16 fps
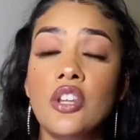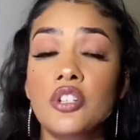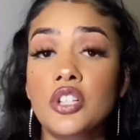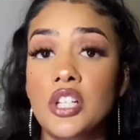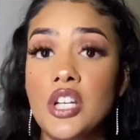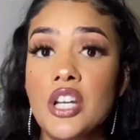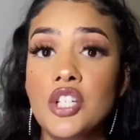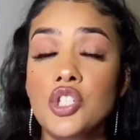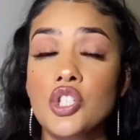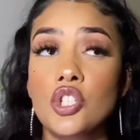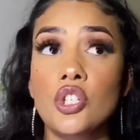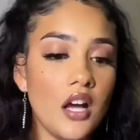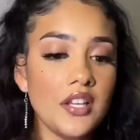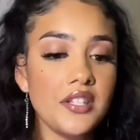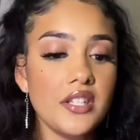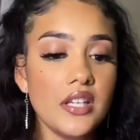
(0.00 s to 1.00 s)
conditioner.
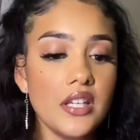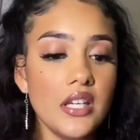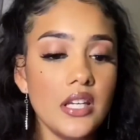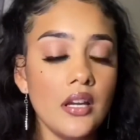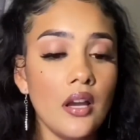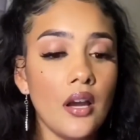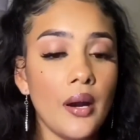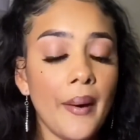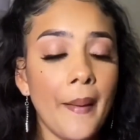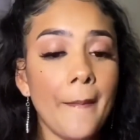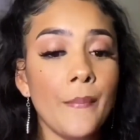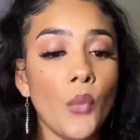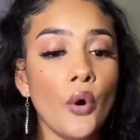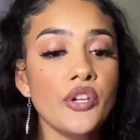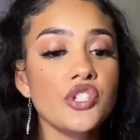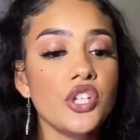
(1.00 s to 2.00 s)
Aussie
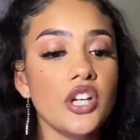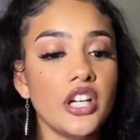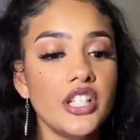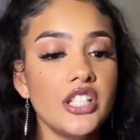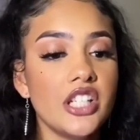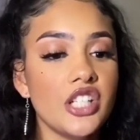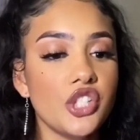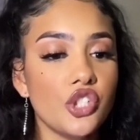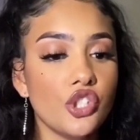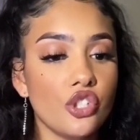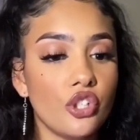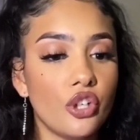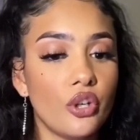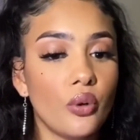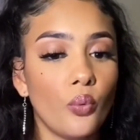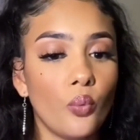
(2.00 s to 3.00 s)
moist
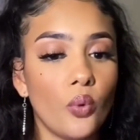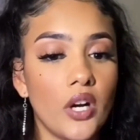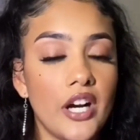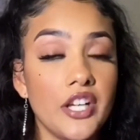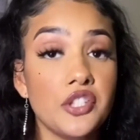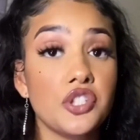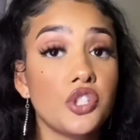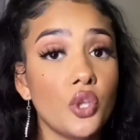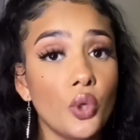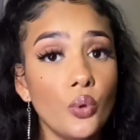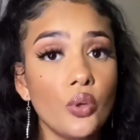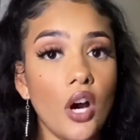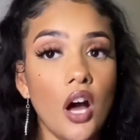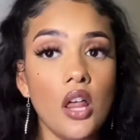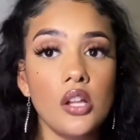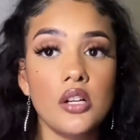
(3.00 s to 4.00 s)
conditioner was
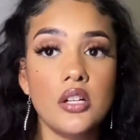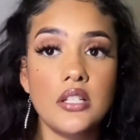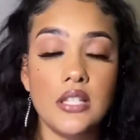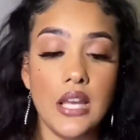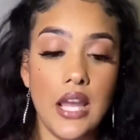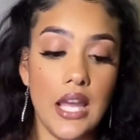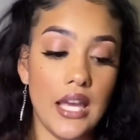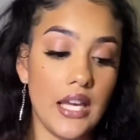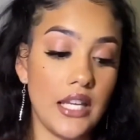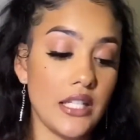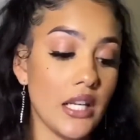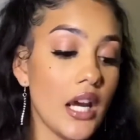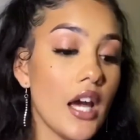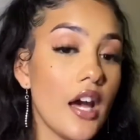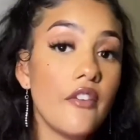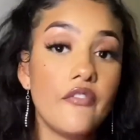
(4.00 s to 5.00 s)

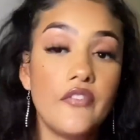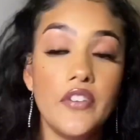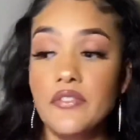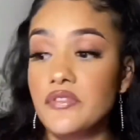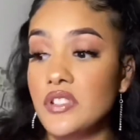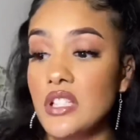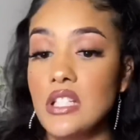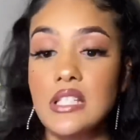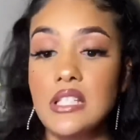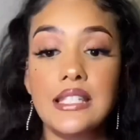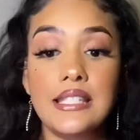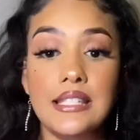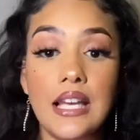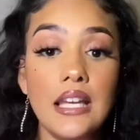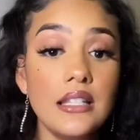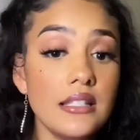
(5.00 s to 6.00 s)

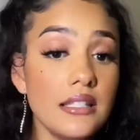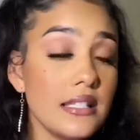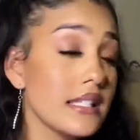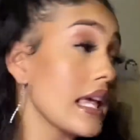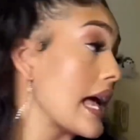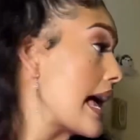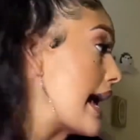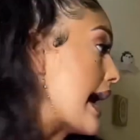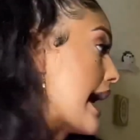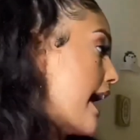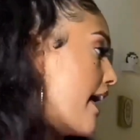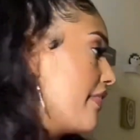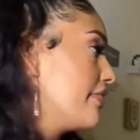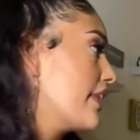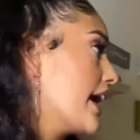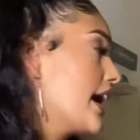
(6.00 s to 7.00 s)
$2.50.
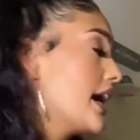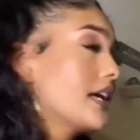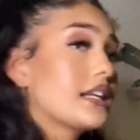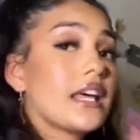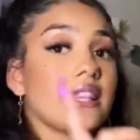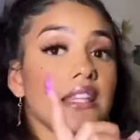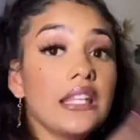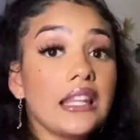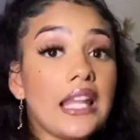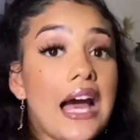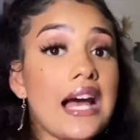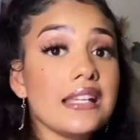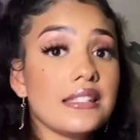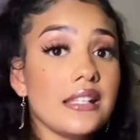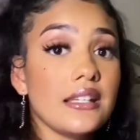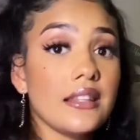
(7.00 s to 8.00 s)
And then the
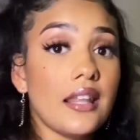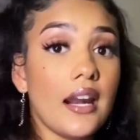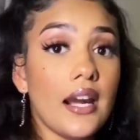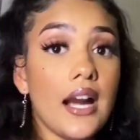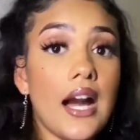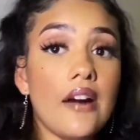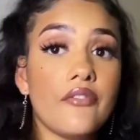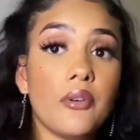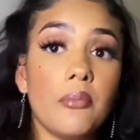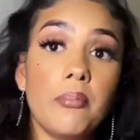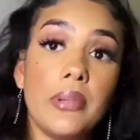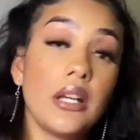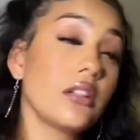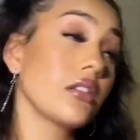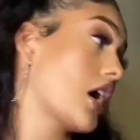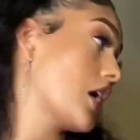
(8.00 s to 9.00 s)
last thing that I got from
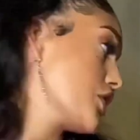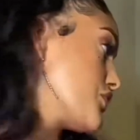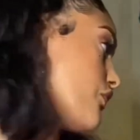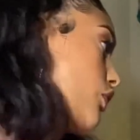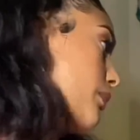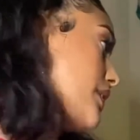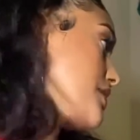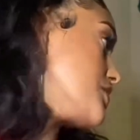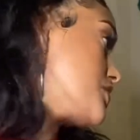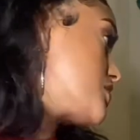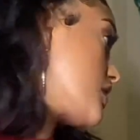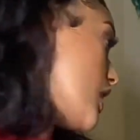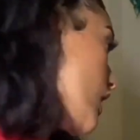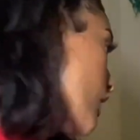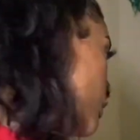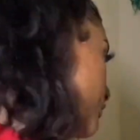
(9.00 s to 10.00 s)
Big Lots for
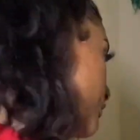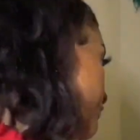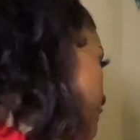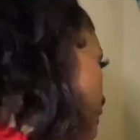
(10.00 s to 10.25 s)
myself